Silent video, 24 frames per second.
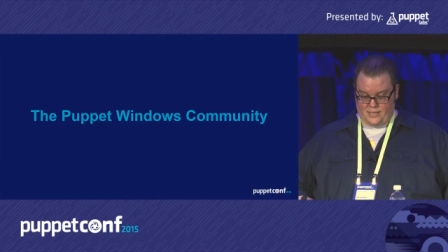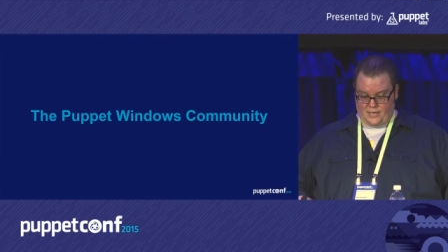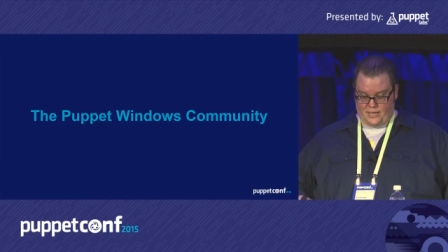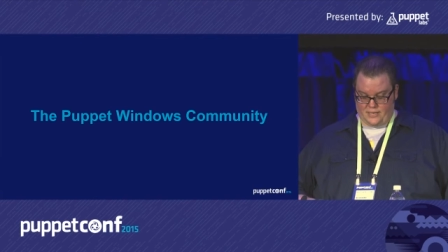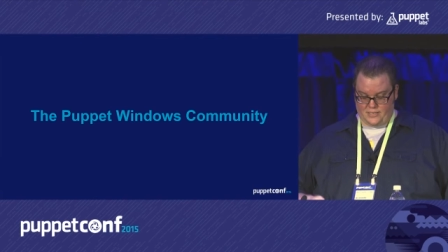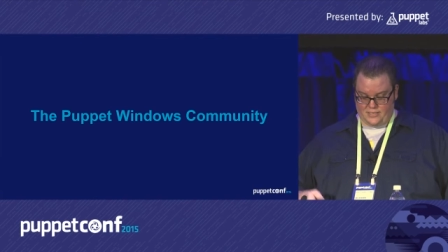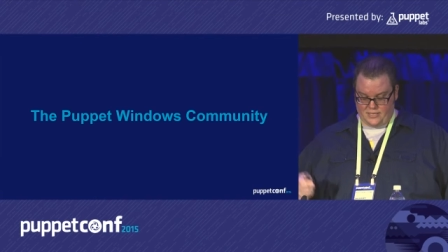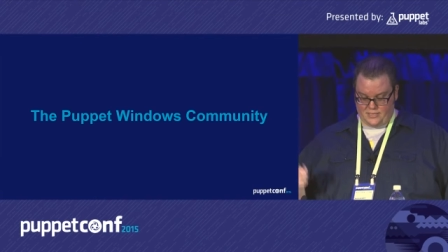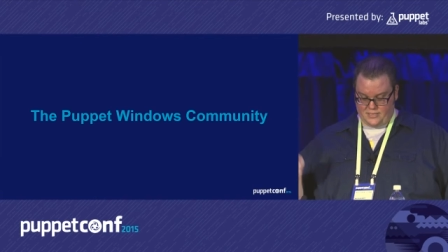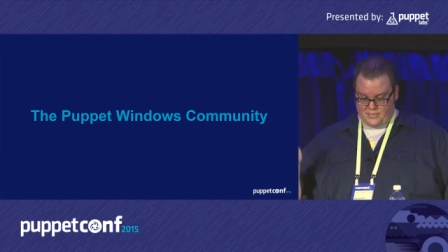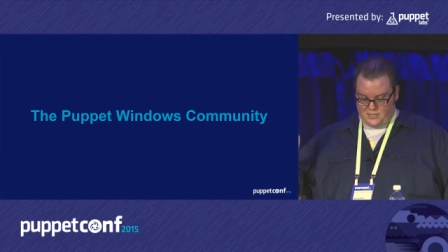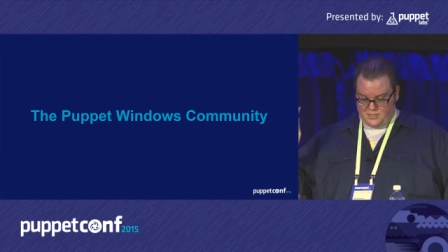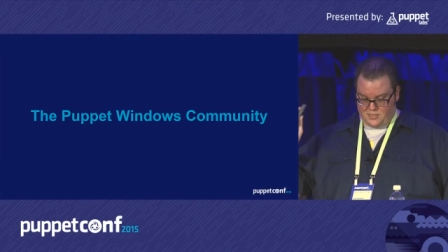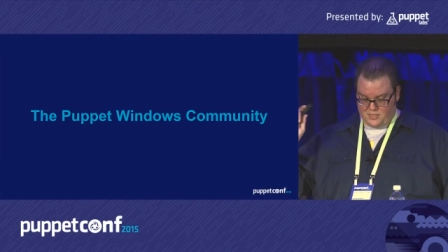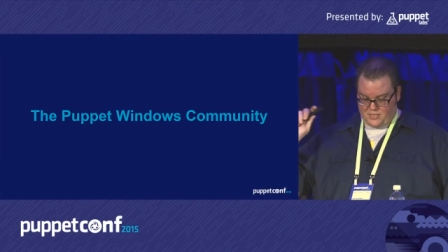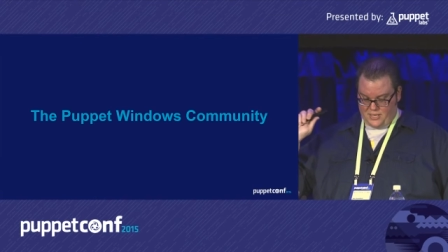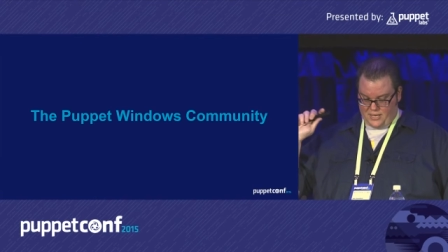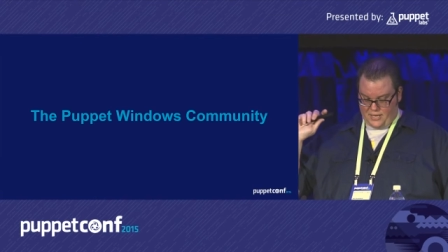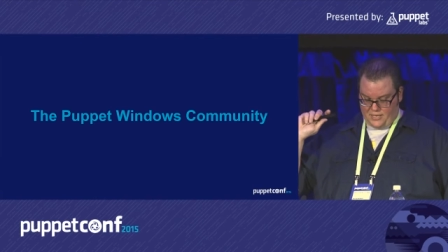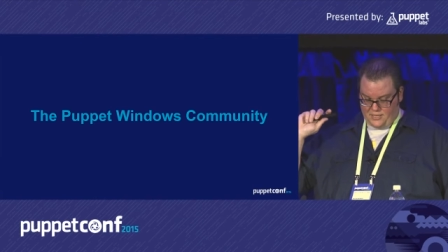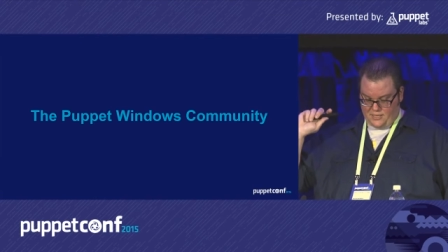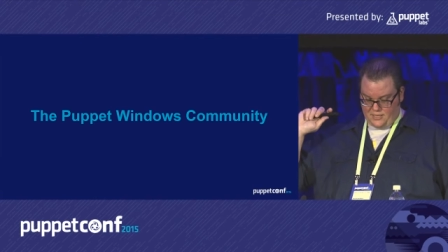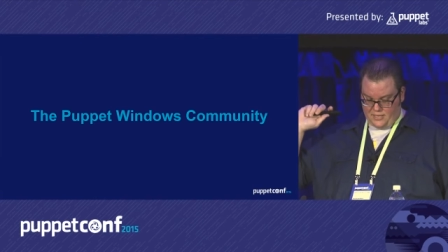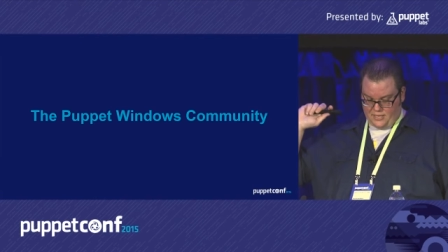I did this
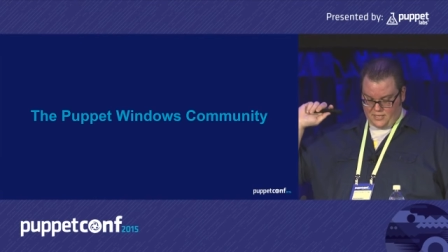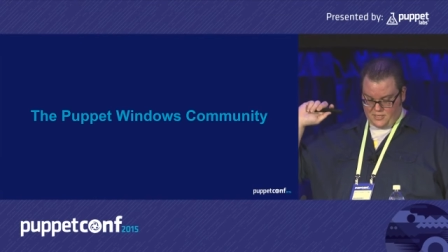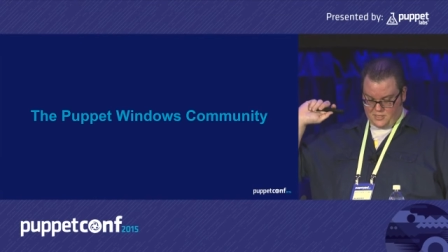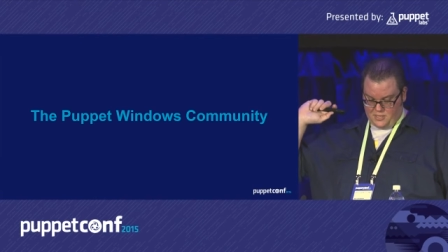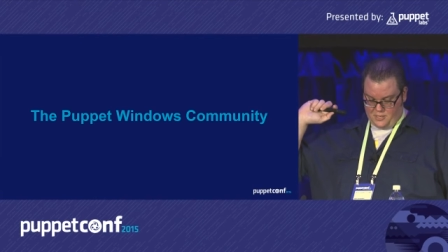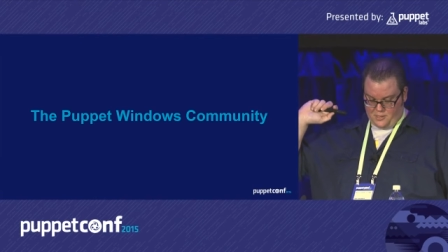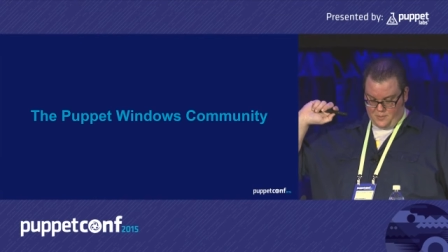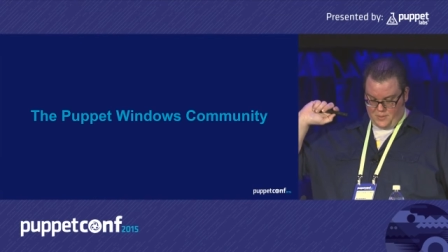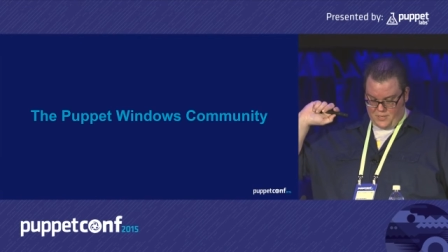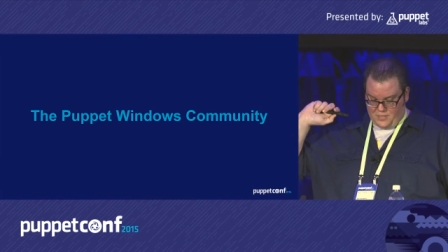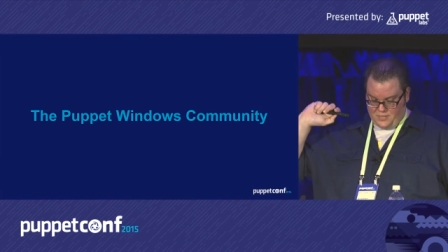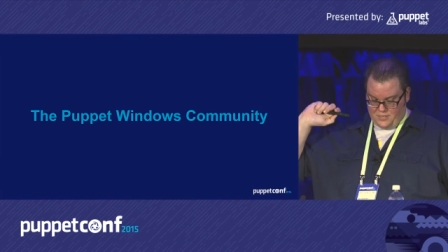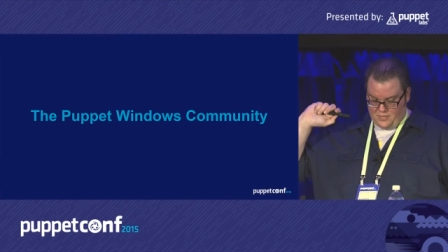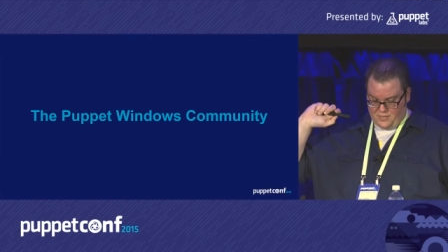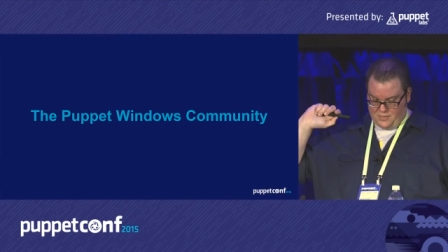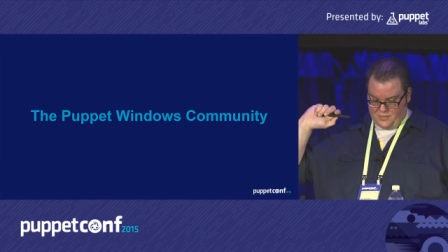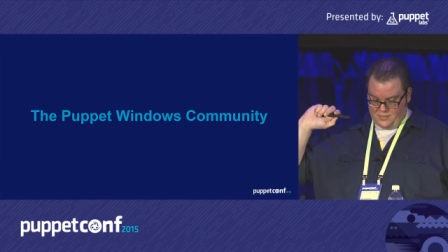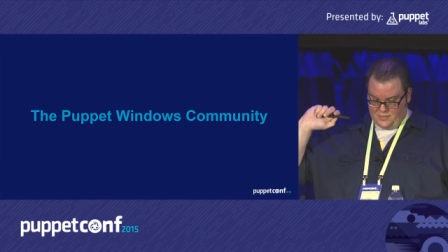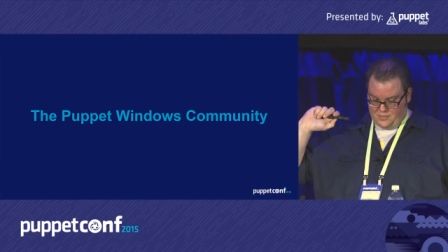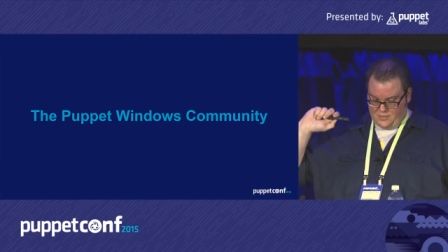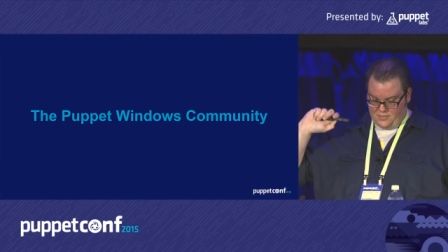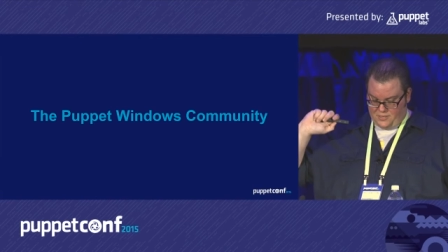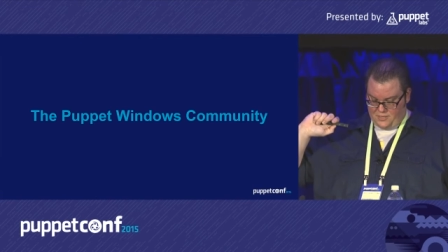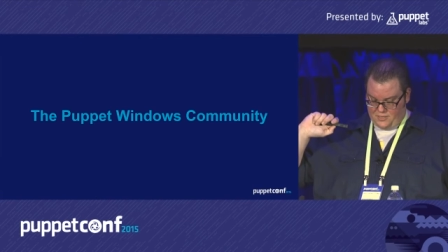stat last time I
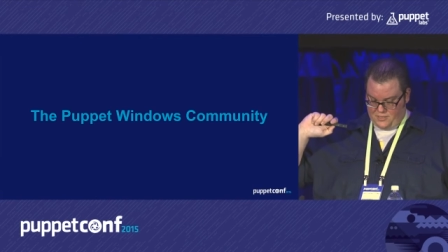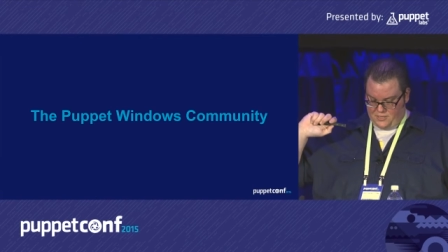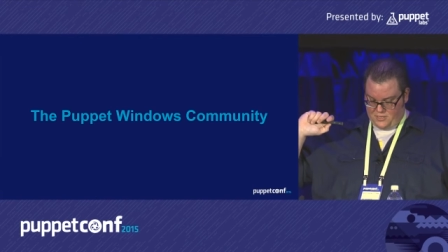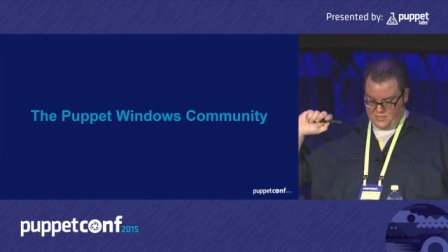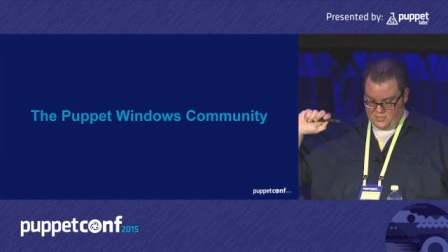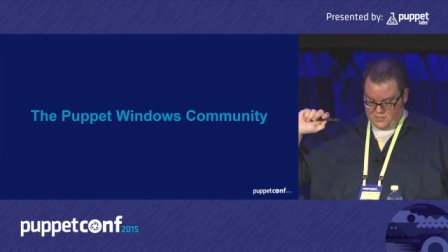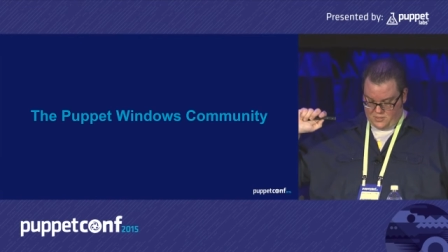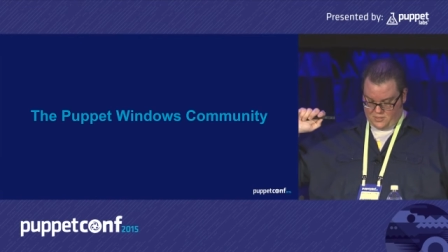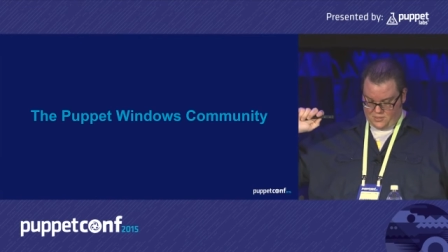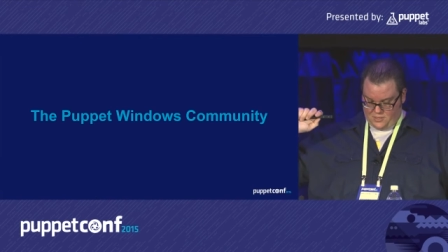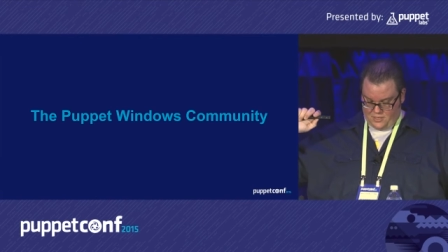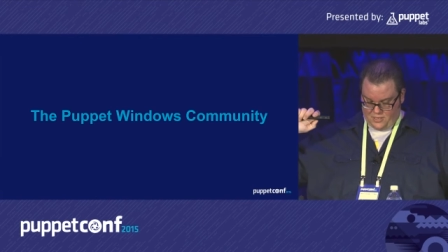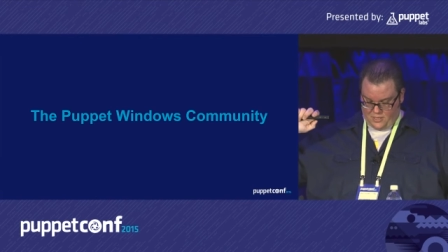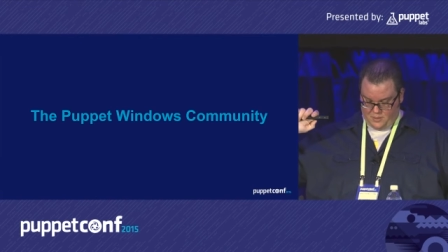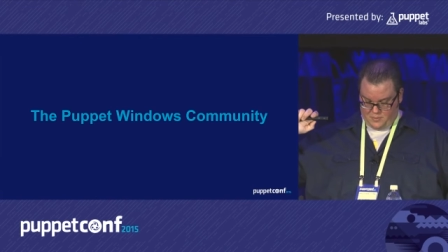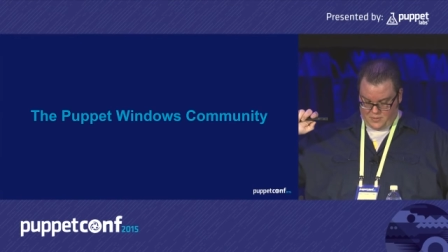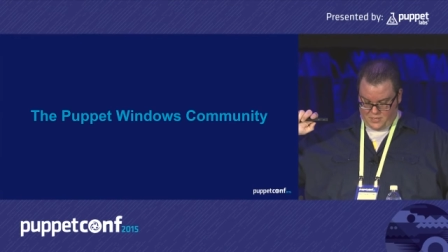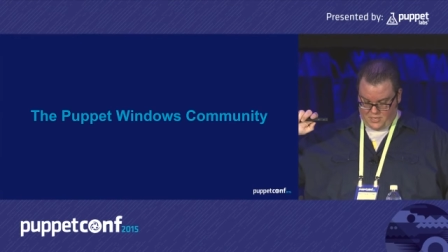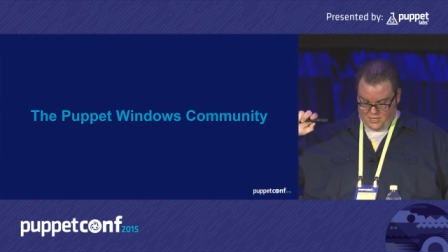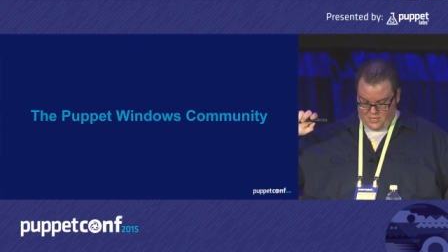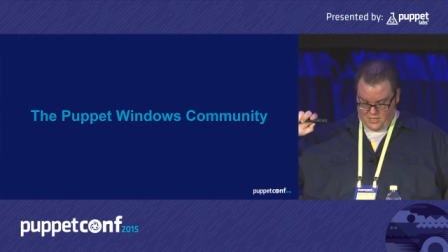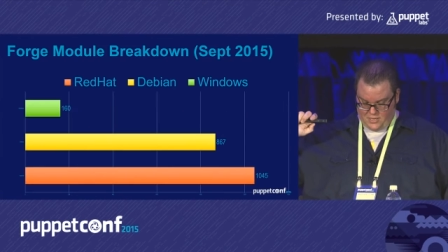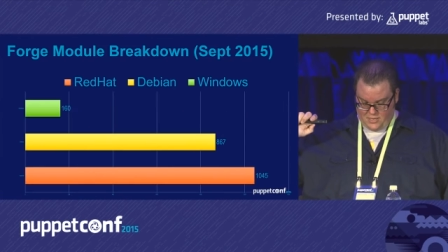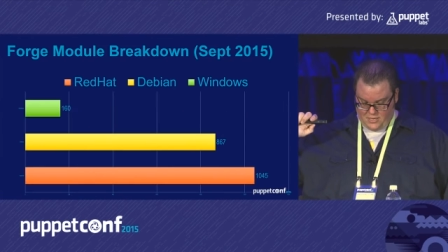talked, and I just
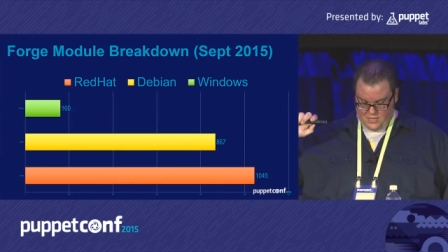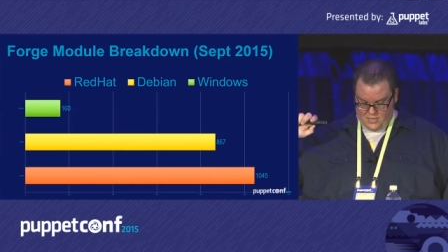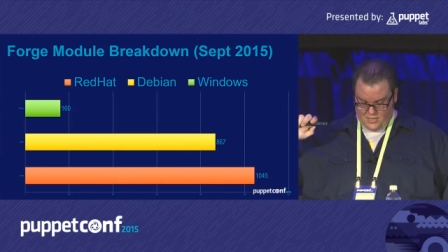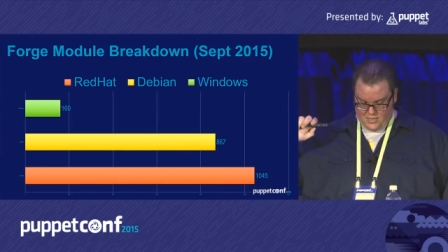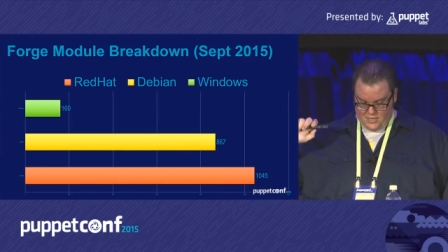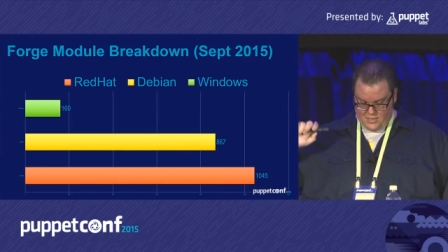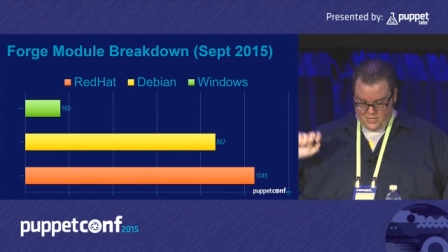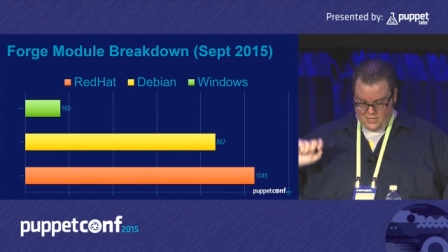updated it.